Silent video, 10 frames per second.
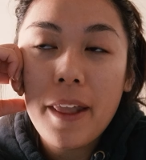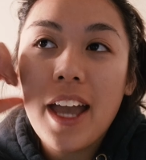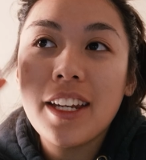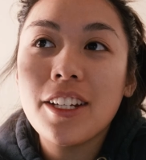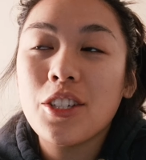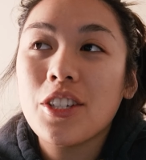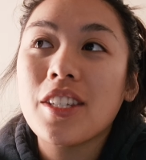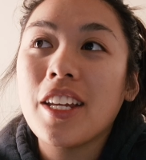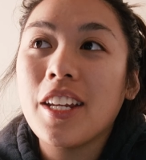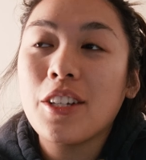And it
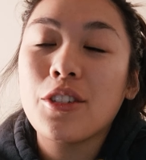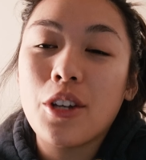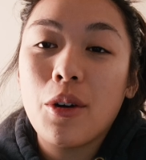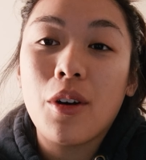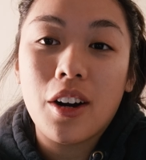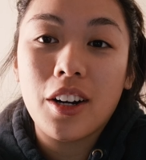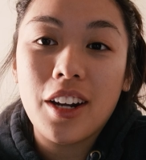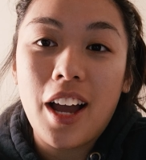just hitting so hard